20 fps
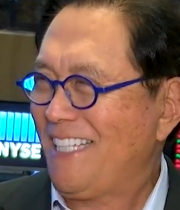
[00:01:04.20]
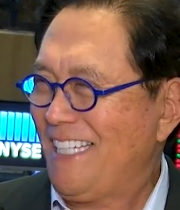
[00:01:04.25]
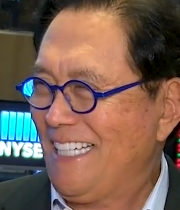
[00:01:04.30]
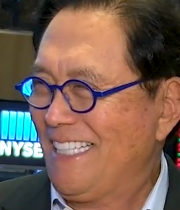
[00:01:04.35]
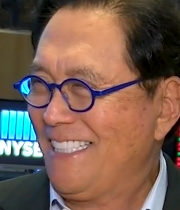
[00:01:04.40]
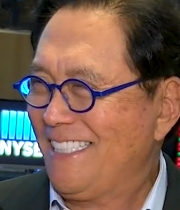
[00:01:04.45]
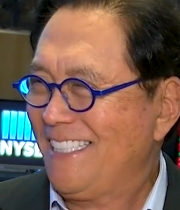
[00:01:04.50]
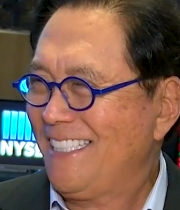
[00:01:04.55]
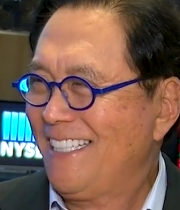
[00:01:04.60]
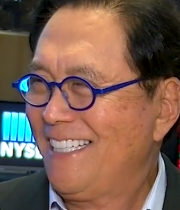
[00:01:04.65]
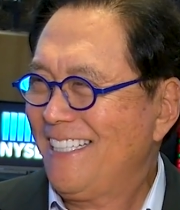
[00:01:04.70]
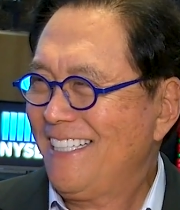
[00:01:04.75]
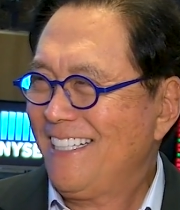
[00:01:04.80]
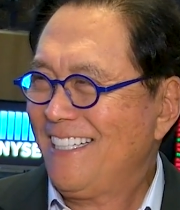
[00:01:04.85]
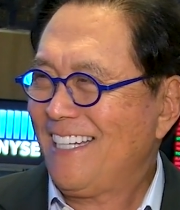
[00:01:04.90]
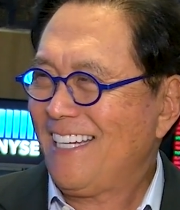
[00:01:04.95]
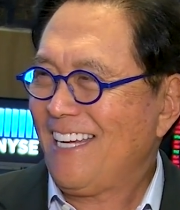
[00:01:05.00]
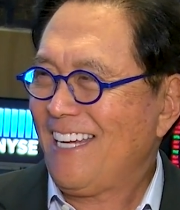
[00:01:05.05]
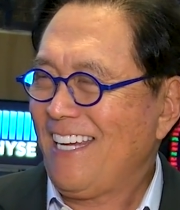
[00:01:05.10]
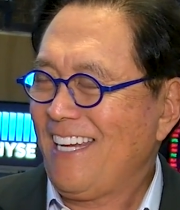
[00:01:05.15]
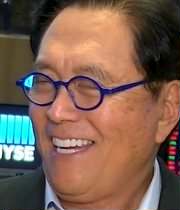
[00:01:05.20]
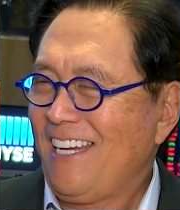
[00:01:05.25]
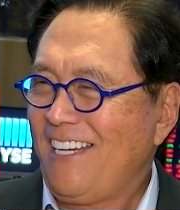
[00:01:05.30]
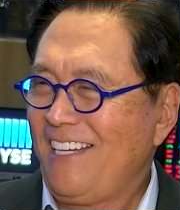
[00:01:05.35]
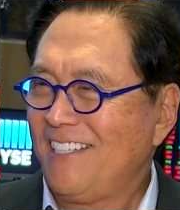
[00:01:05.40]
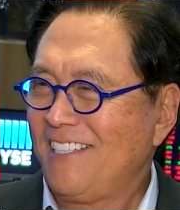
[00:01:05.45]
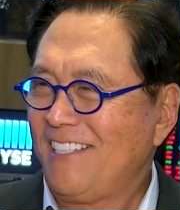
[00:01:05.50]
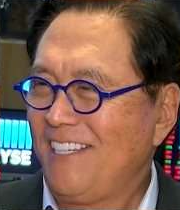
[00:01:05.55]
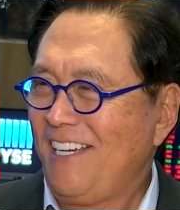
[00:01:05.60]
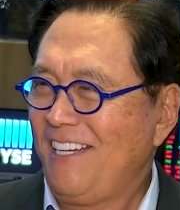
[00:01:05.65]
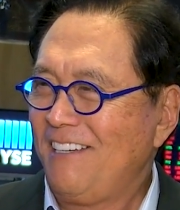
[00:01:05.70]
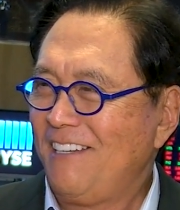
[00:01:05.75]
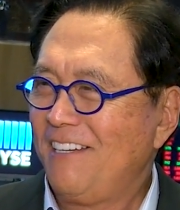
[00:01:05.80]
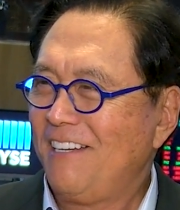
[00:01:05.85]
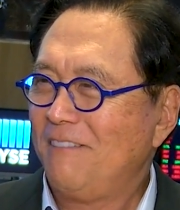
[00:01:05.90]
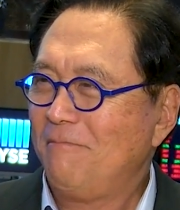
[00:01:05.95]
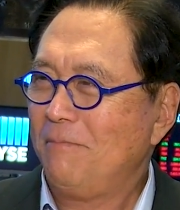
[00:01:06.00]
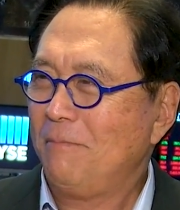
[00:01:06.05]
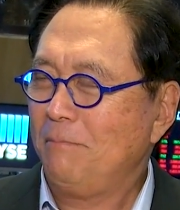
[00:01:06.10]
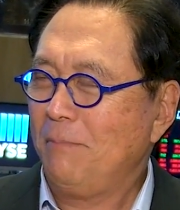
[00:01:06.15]
Keaton. He said,
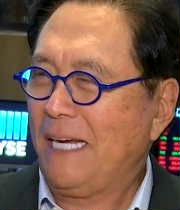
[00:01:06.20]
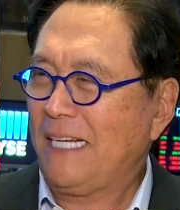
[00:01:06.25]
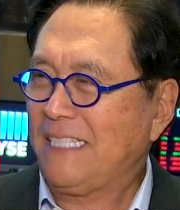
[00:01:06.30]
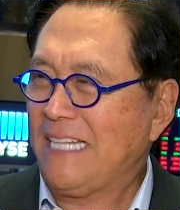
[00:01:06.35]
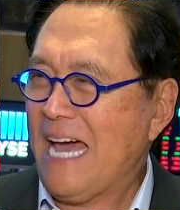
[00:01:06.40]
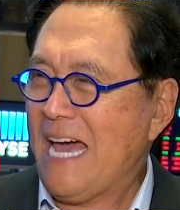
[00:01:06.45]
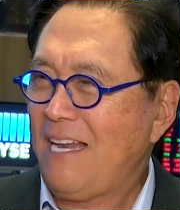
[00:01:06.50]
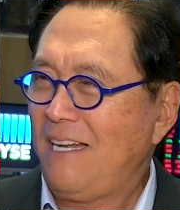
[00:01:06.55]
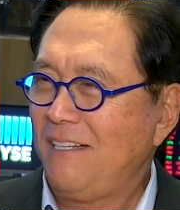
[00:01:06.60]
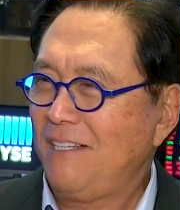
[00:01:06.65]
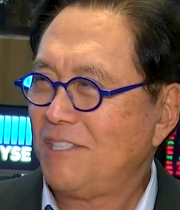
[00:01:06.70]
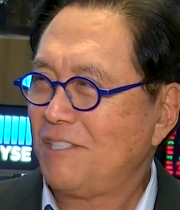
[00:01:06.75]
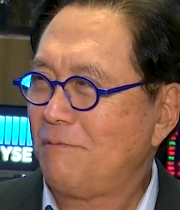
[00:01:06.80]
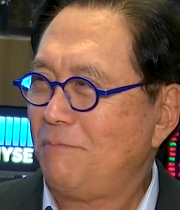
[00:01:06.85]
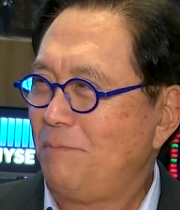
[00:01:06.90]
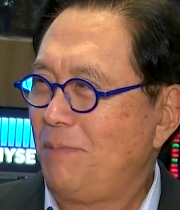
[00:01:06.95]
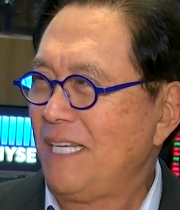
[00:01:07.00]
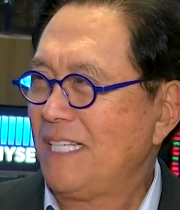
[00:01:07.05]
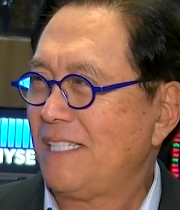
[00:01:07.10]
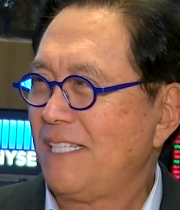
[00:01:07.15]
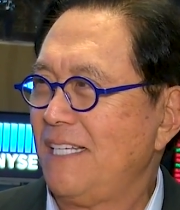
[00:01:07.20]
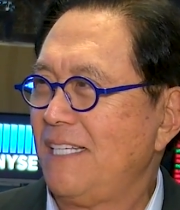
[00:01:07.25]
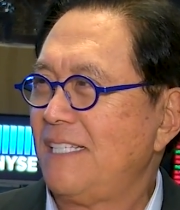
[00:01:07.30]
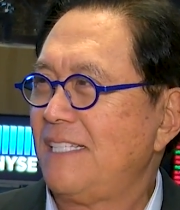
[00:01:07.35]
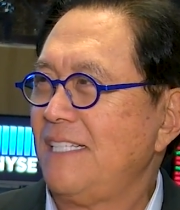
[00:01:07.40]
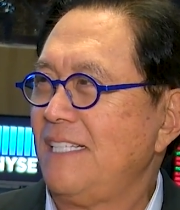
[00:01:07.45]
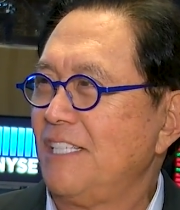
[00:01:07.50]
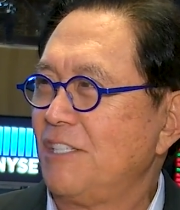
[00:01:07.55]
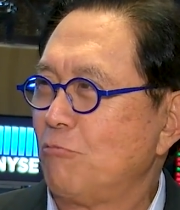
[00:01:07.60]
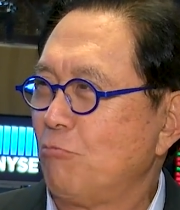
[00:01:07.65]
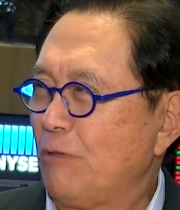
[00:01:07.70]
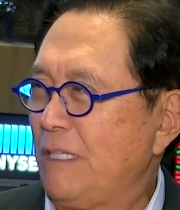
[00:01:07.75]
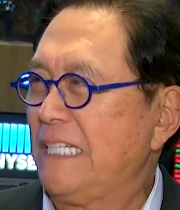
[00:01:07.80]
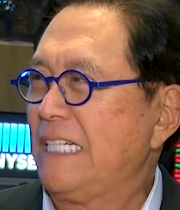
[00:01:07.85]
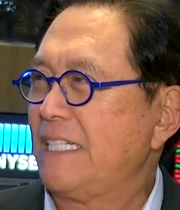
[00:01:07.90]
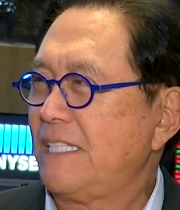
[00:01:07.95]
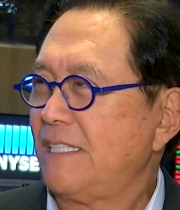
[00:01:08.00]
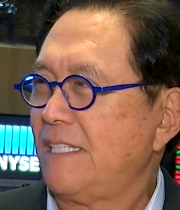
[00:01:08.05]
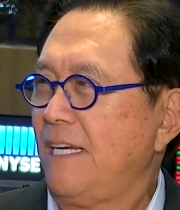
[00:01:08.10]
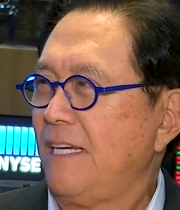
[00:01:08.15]
McDonald's business is
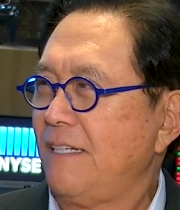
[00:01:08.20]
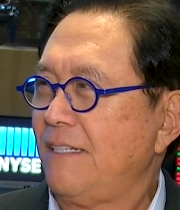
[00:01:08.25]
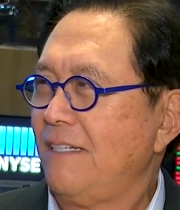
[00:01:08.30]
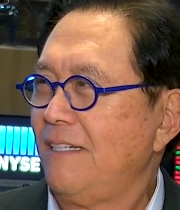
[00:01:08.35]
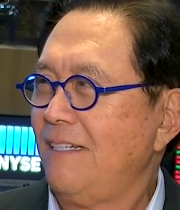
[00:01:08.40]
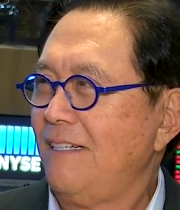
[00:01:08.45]
real estate.